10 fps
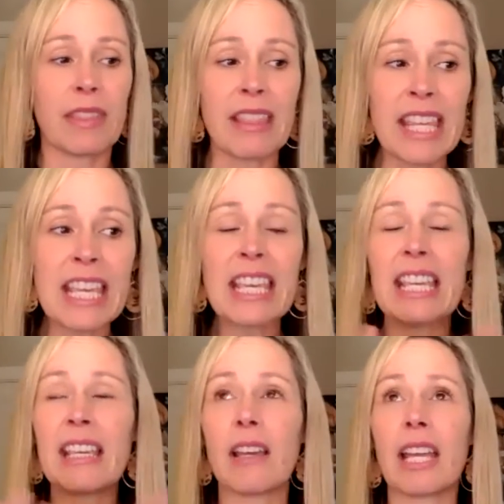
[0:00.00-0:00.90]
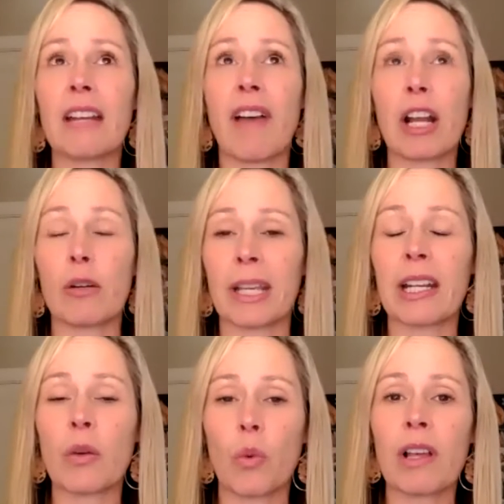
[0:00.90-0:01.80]
the environment,
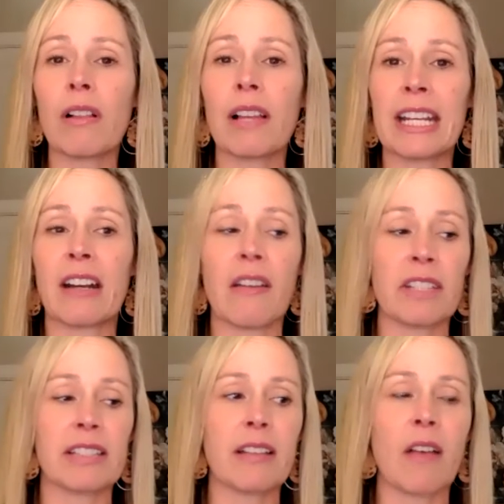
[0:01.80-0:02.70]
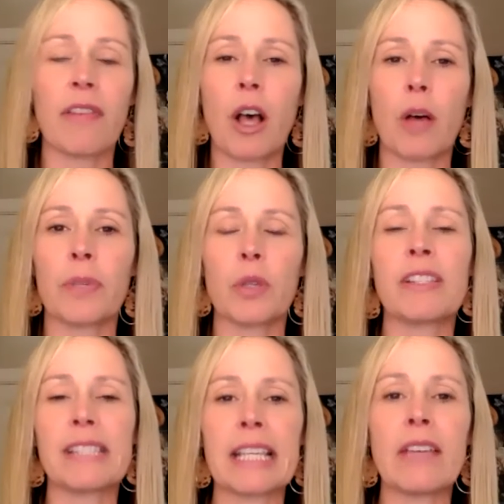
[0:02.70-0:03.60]
it will, in and of itself, help you
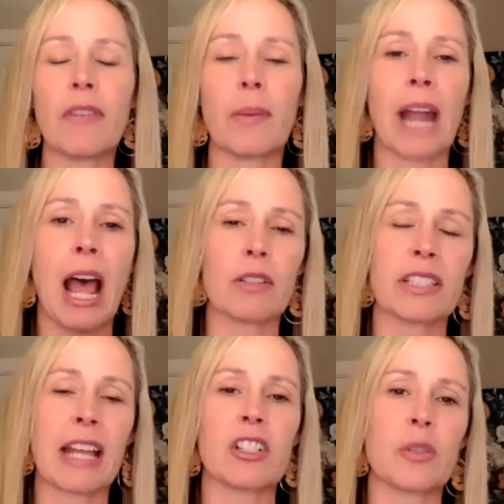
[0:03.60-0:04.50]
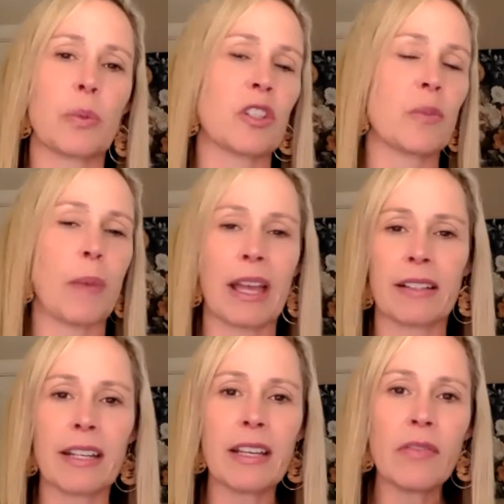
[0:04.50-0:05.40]
see from an outsider's
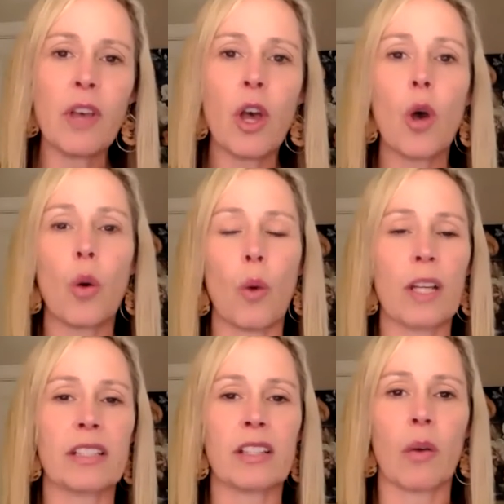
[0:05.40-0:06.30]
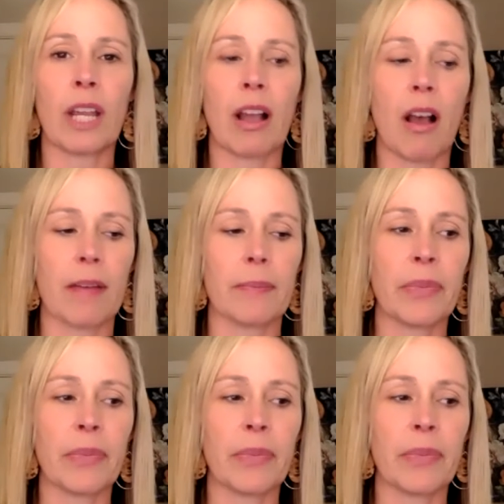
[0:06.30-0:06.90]
perspective what's going on.